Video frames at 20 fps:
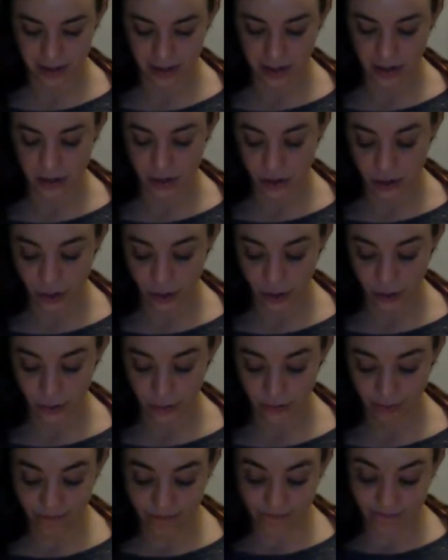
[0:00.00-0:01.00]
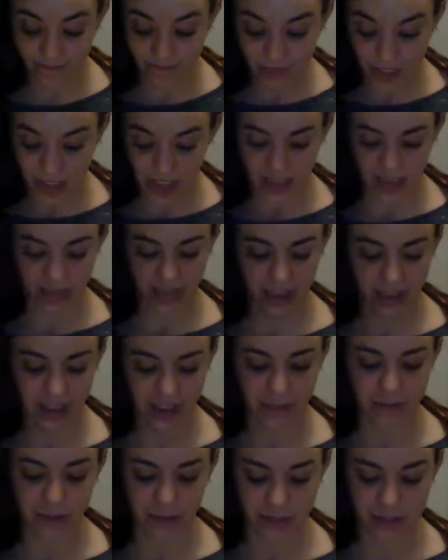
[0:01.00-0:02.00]
So they
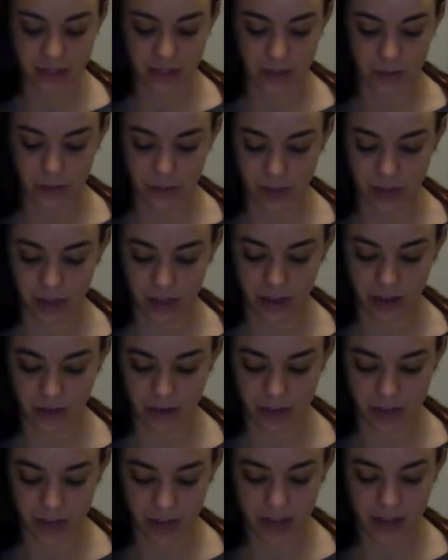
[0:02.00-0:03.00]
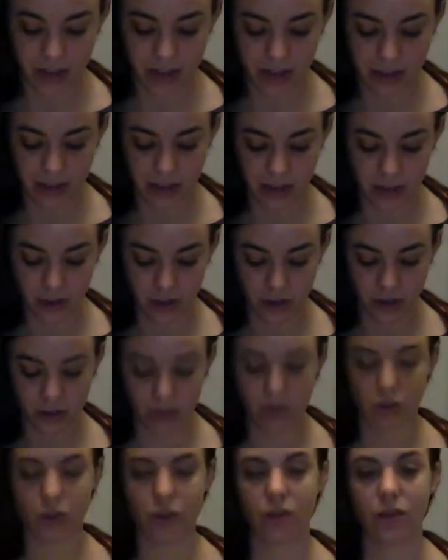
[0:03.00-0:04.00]
convinced themselves that the
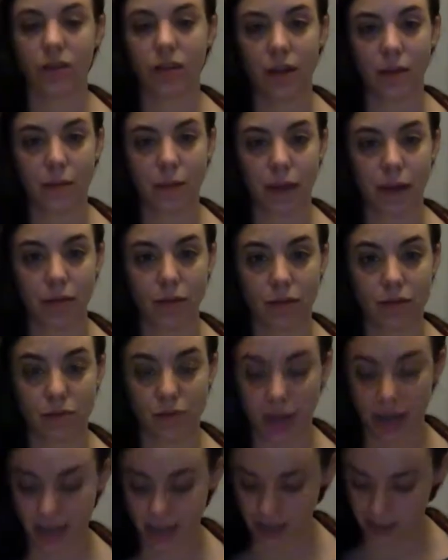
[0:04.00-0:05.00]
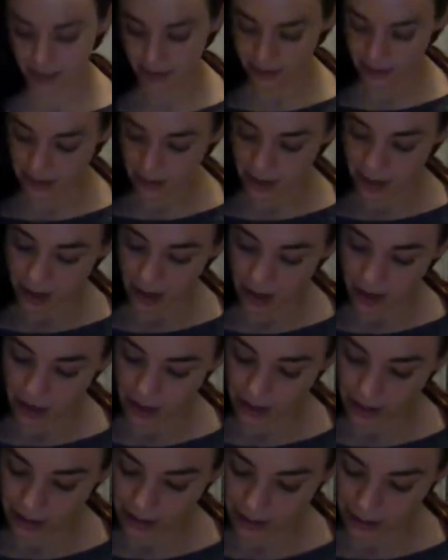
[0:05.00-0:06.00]
decision they made was right. I
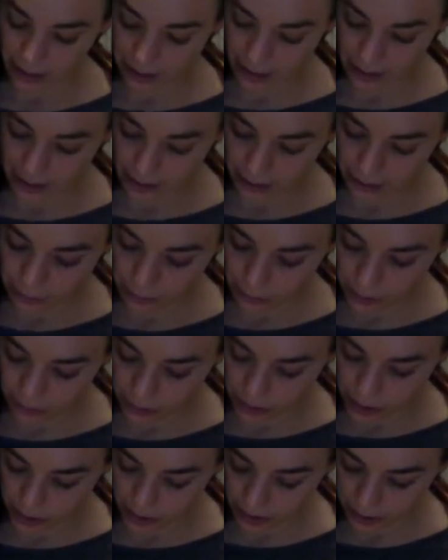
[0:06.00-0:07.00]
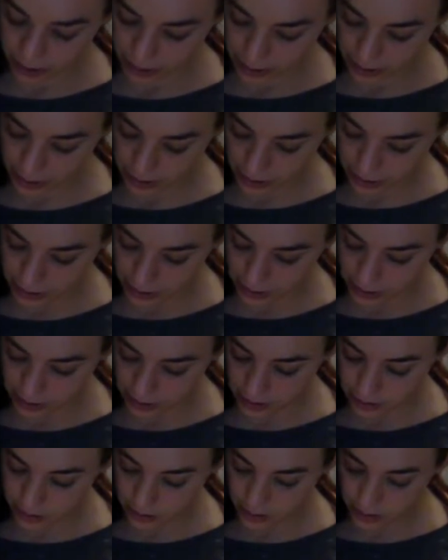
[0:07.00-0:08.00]
like that. I'm going to highlight that
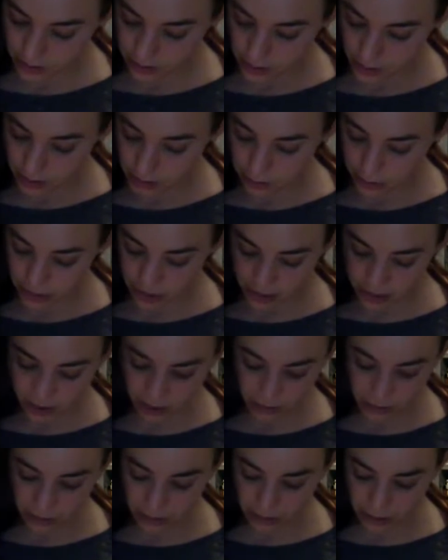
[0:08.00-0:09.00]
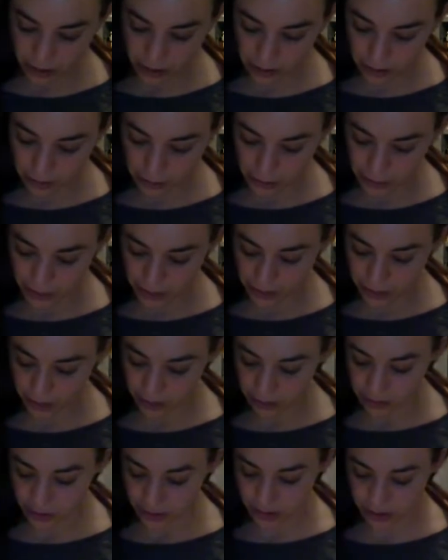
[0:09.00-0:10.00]
because every other
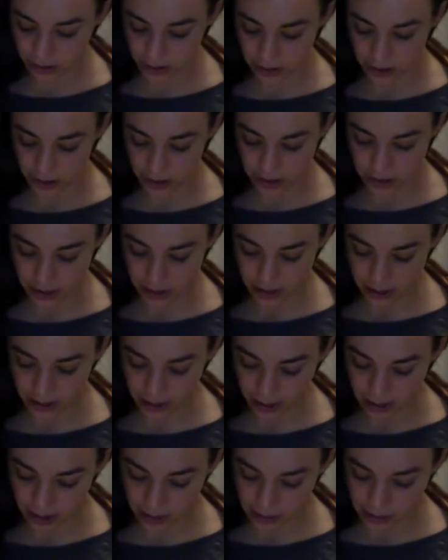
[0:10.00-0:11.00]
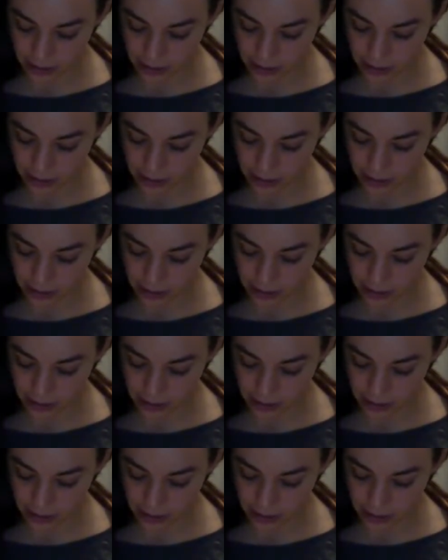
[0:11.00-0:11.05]
paragraph has already said that.